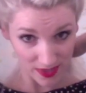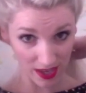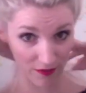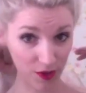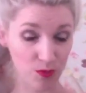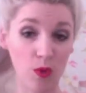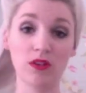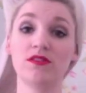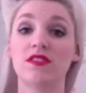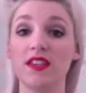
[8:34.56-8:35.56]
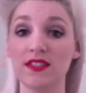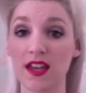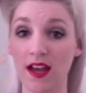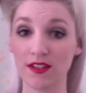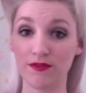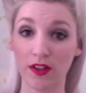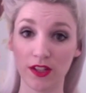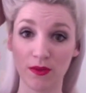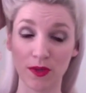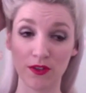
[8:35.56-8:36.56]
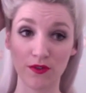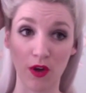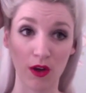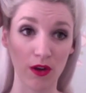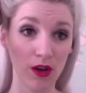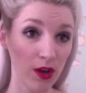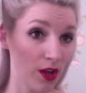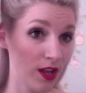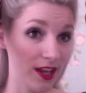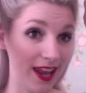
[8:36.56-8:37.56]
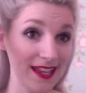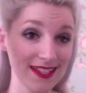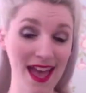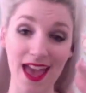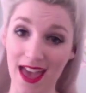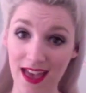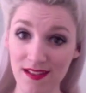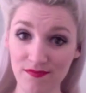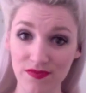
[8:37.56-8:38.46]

If you want this kind of volume and you've got less hair,